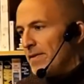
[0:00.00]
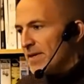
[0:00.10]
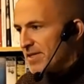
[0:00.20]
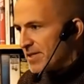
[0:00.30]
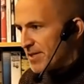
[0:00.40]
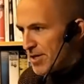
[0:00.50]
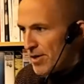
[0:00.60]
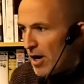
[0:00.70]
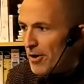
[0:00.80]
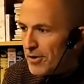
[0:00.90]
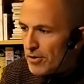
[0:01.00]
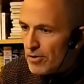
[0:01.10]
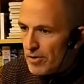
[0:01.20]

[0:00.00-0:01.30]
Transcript: scenario